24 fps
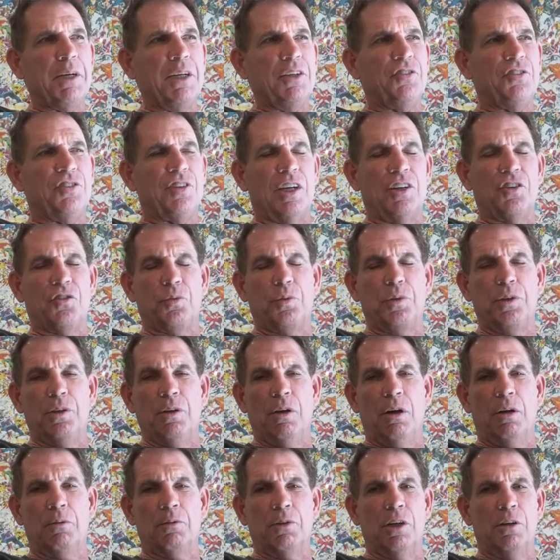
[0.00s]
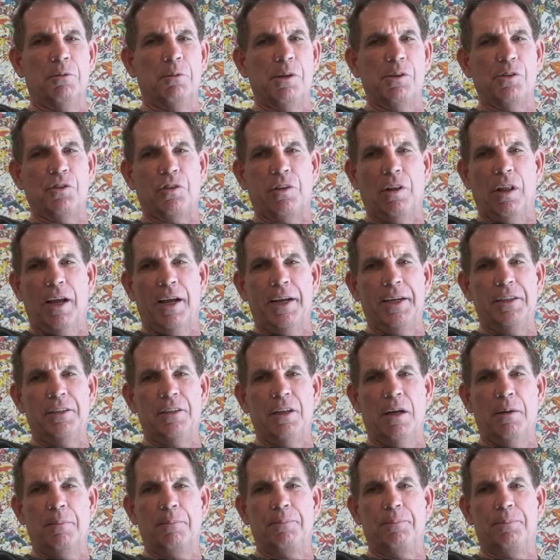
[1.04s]
many sets were you on where everybody's lined
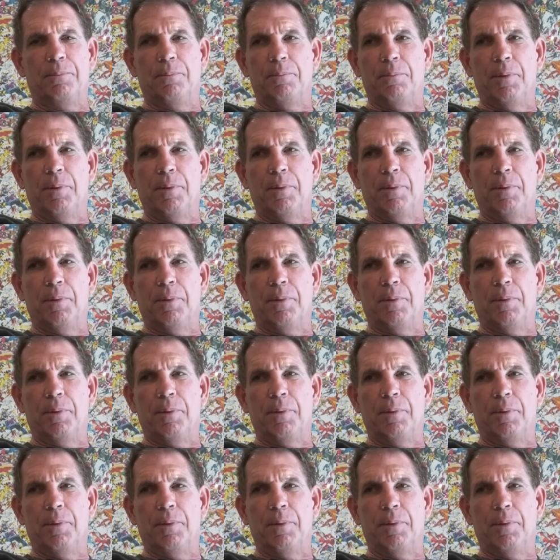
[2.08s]
up